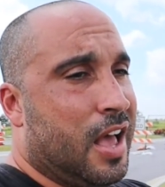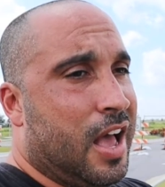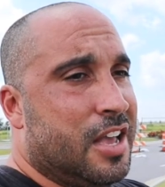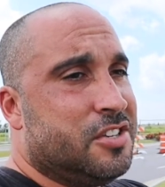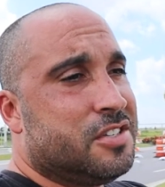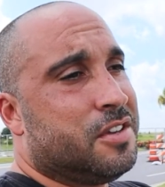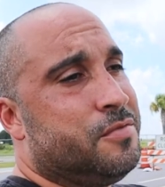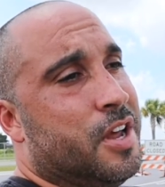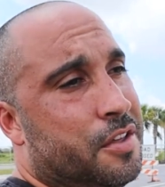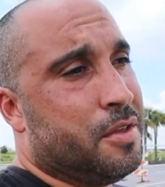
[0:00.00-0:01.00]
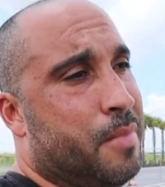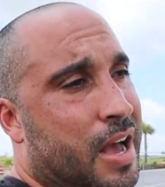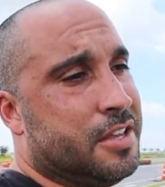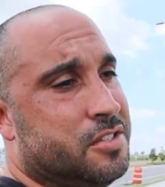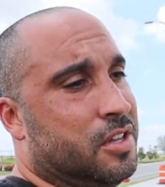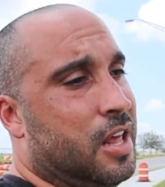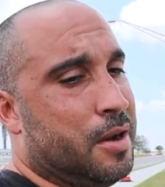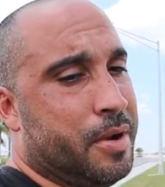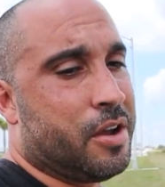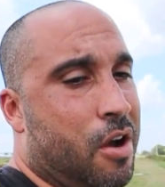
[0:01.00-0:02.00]
I just have done the mods to a lot
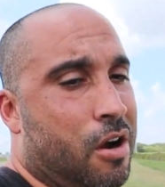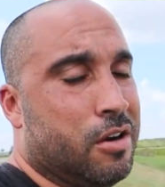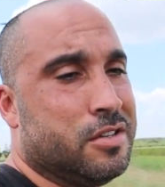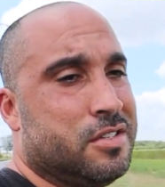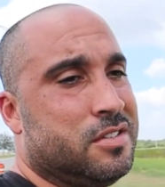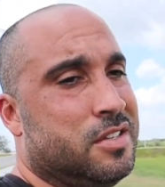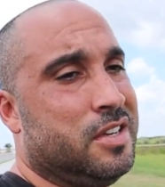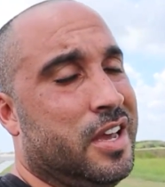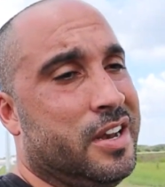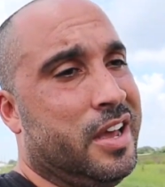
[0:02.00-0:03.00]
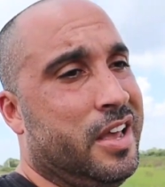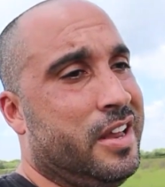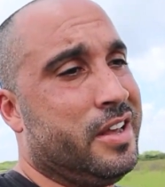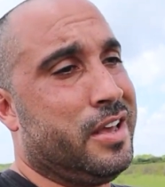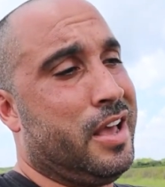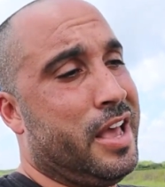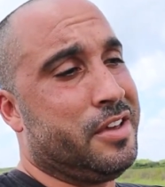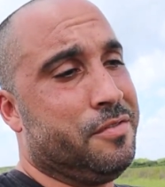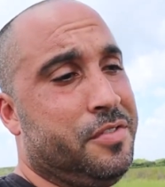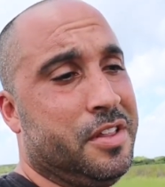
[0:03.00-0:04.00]
of my cars, and I
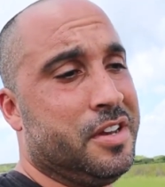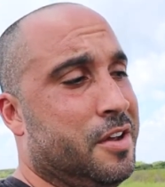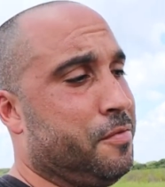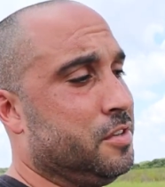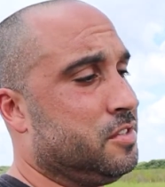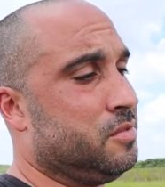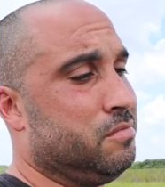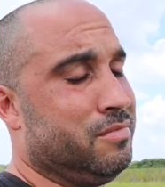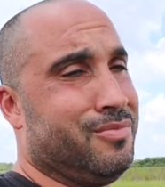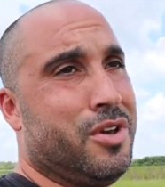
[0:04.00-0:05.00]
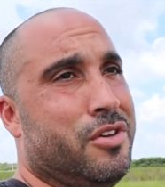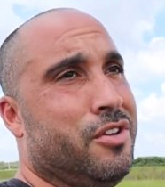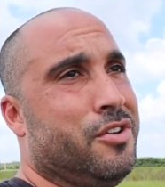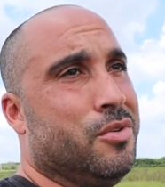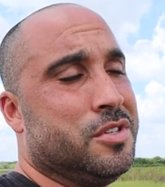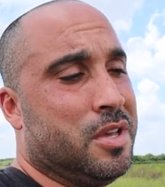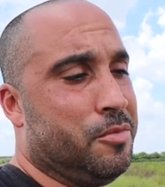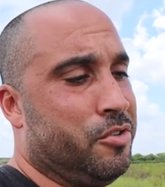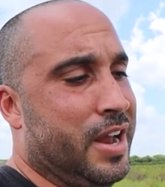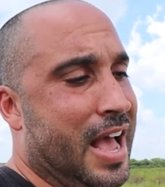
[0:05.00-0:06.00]
can feel the difference whether they're doing
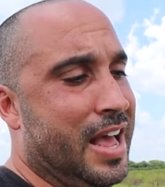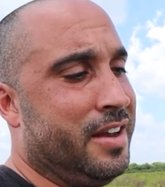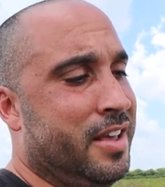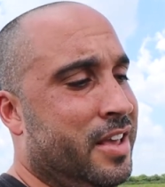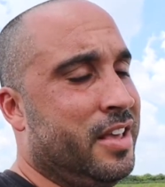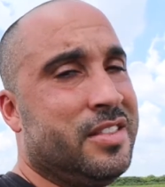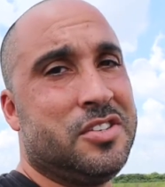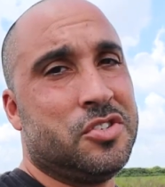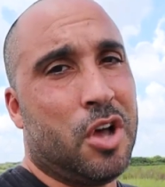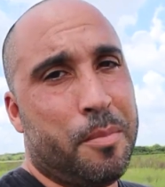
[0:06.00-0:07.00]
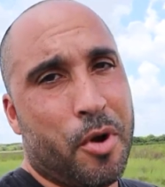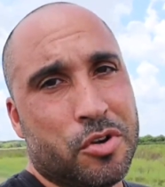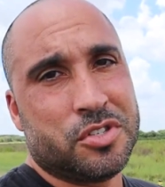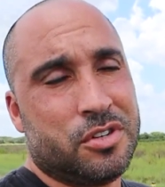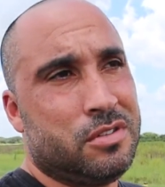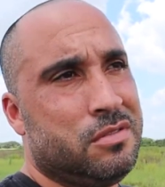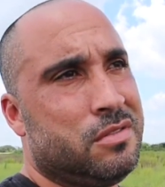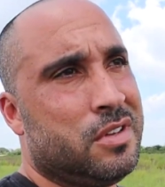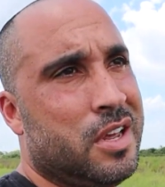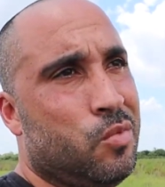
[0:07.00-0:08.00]
something or not. This is all personal,
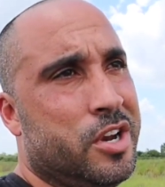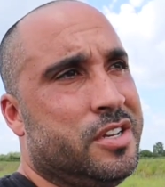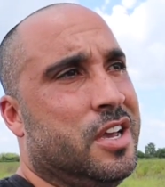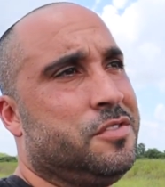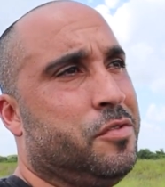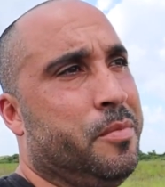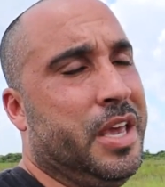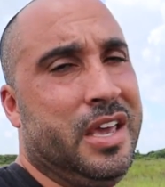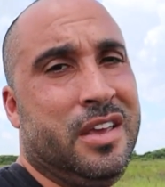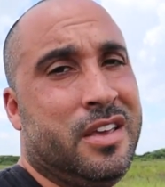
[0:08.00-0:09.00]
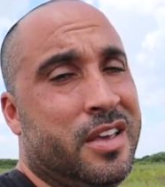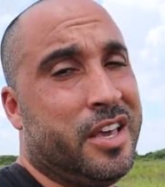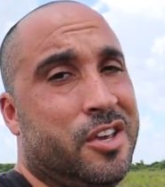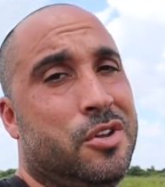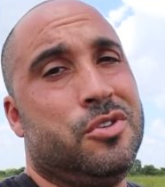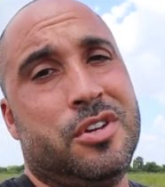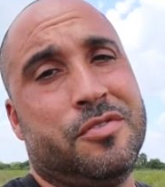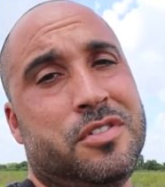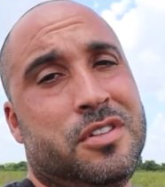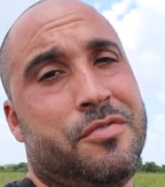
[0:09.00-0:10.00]
and what it does for me, it could do
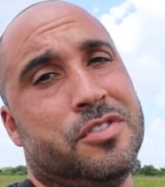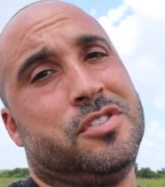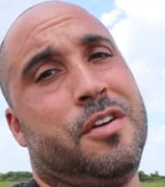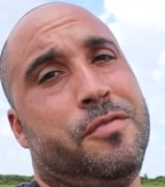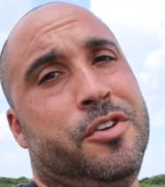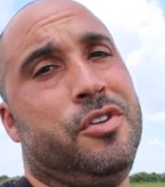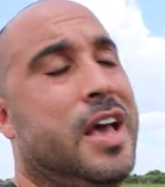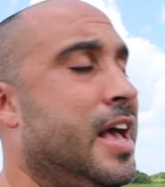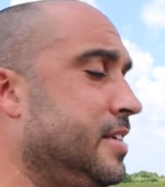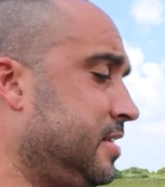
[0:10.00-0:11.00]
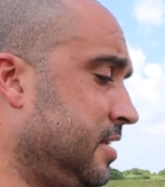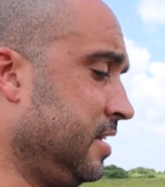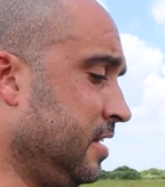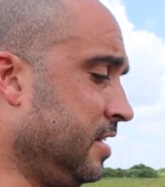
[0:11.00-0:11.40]
different stuff for you guys.